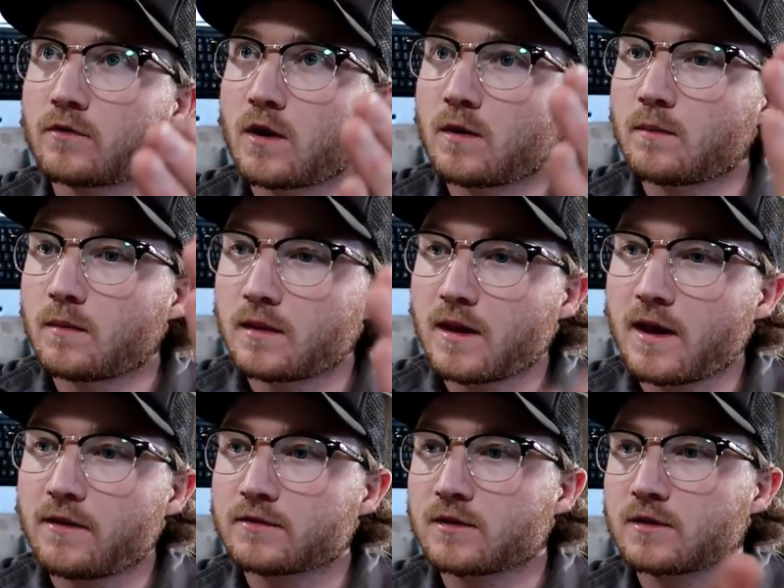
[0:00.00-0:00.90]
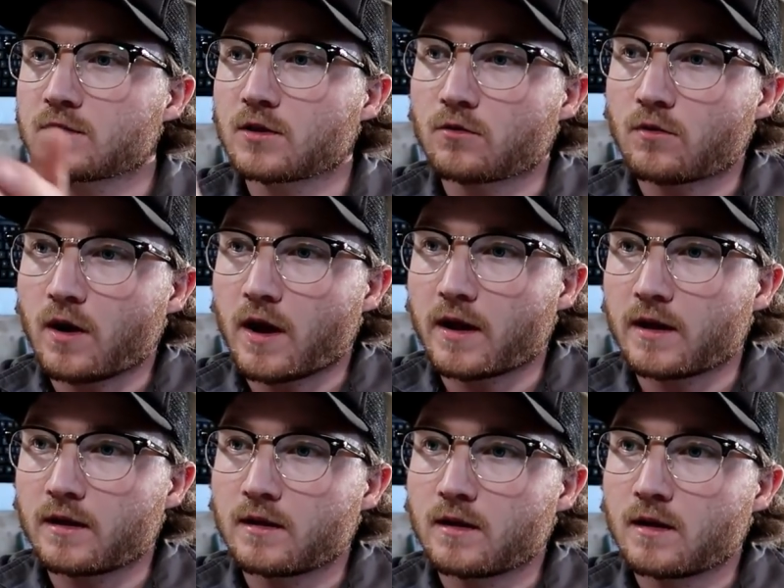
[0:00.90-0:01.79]
from left to
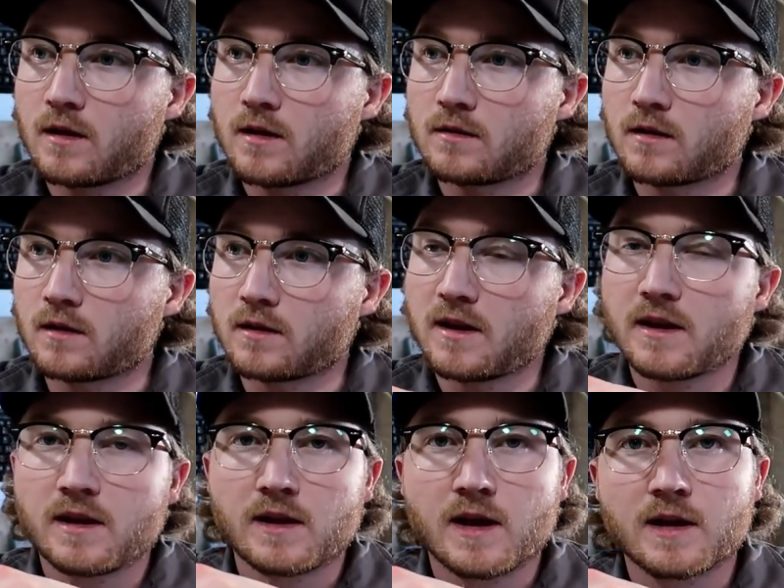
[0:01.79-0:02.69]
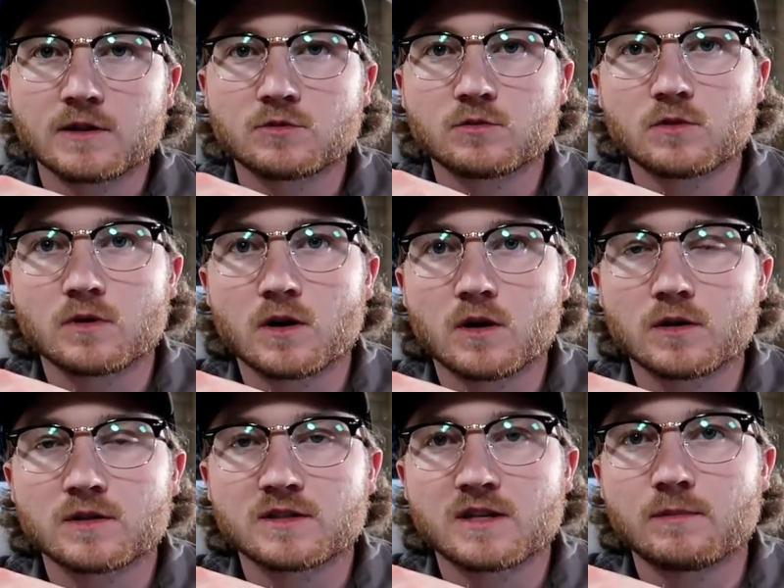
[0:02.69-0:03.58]
right, the leading edge
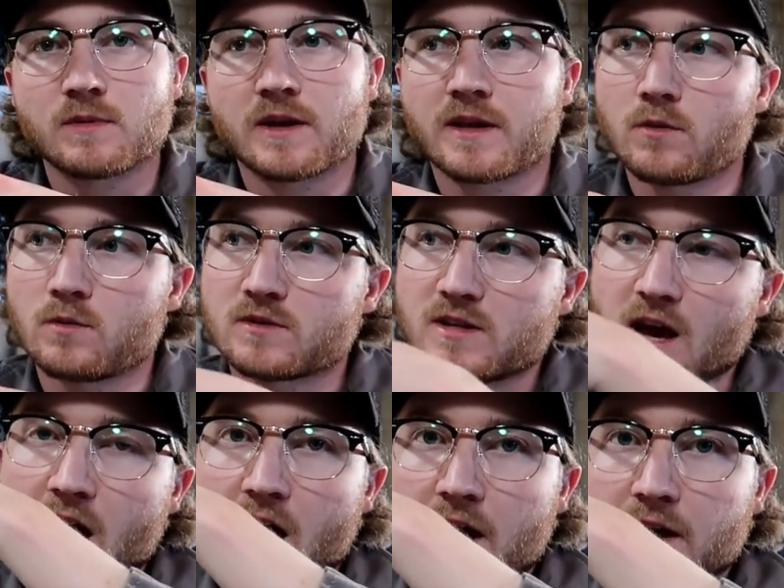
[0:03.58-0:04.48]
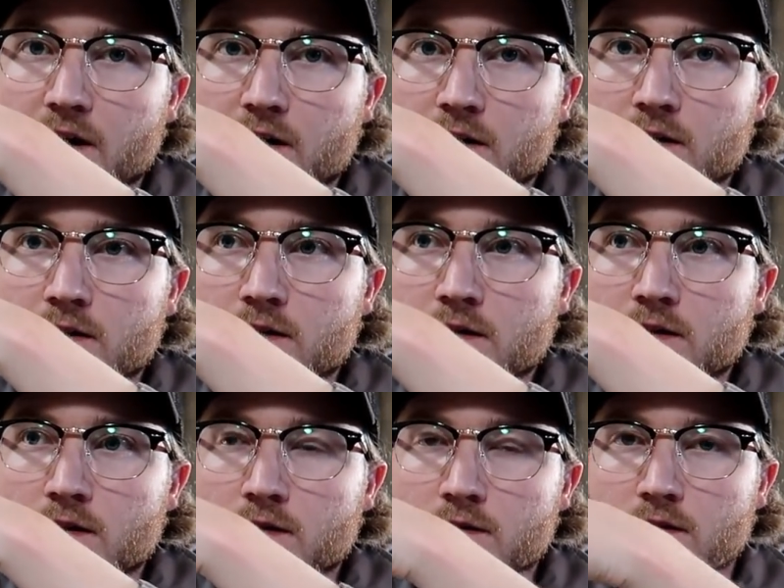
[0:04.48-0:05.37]
seemed like it was higher
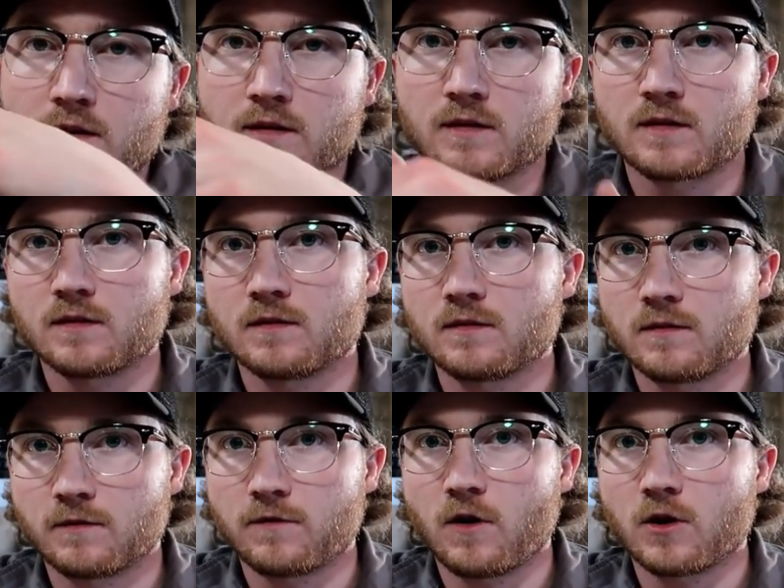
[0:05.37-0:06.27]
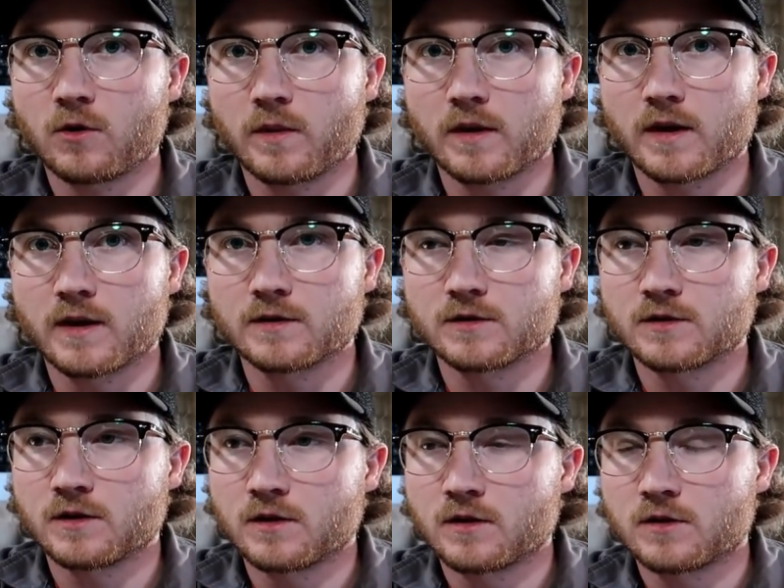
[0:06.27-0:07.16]
than the following
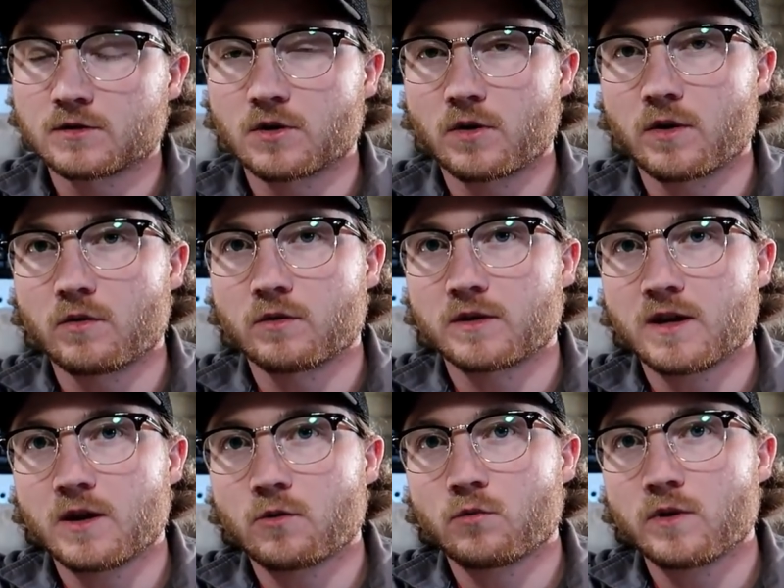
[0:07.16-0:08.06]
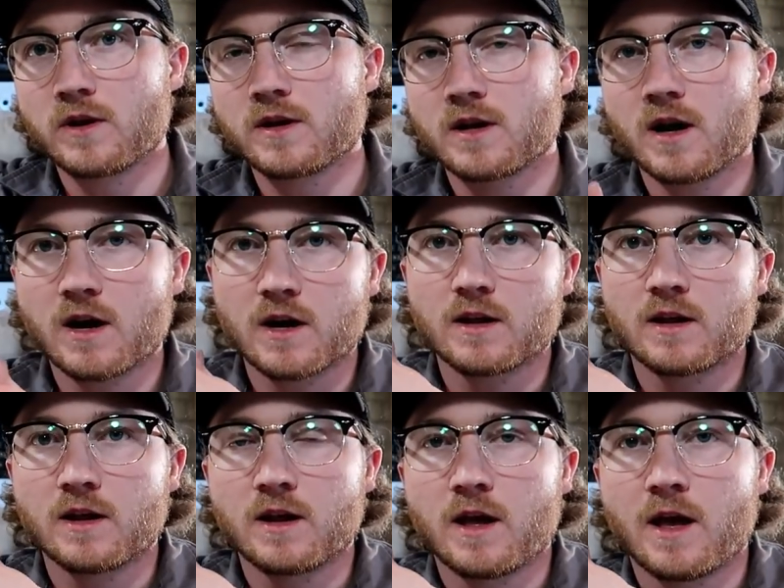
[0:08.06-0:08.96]
edge. So it would get recut
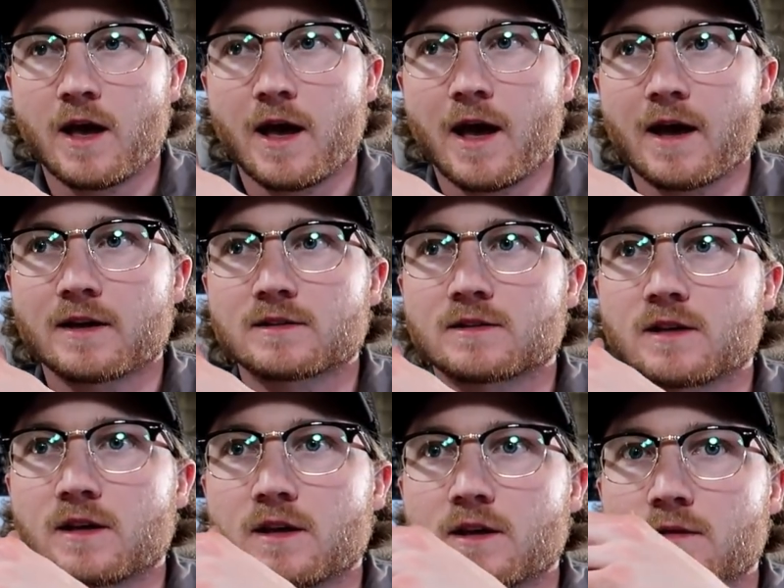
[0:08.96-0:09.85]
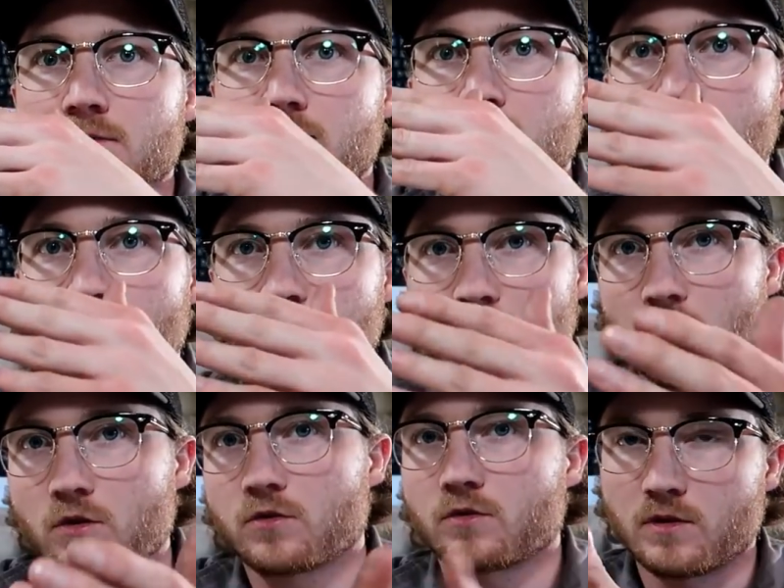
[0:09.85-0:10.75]
as it would
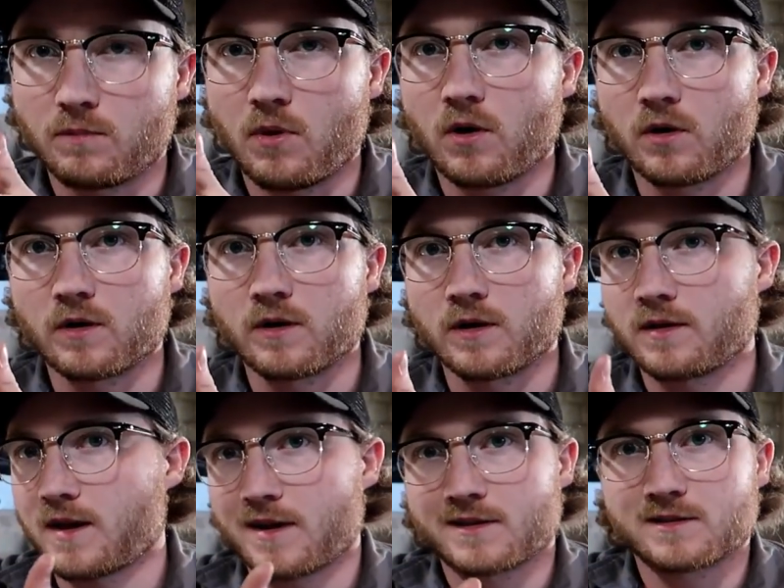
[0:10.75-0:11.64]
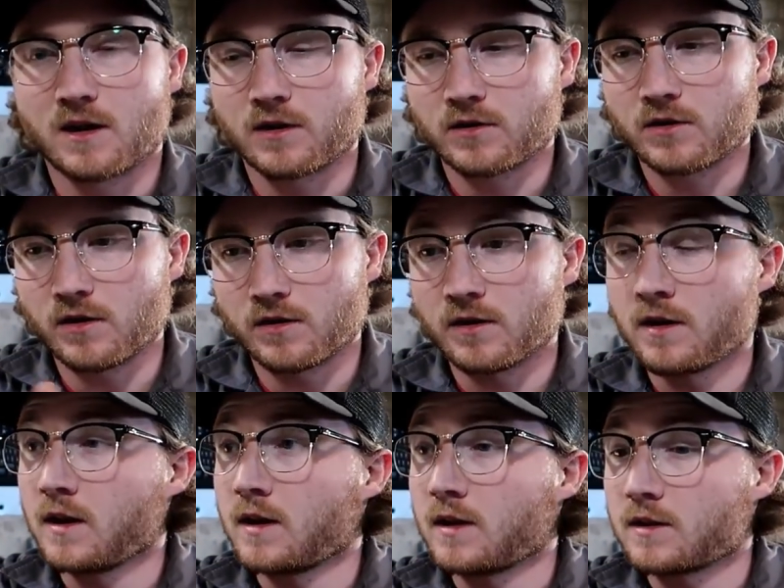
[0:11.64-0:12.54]
go through the part, and that's not good.
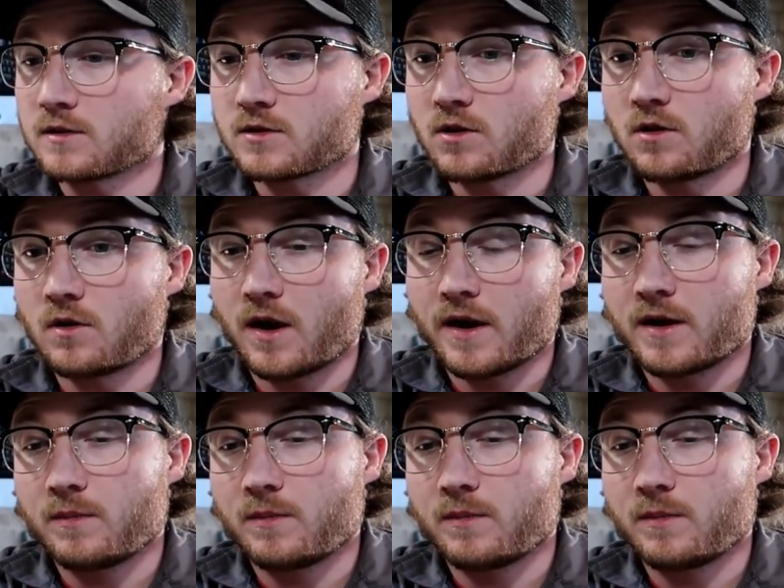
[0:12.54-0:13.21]
So I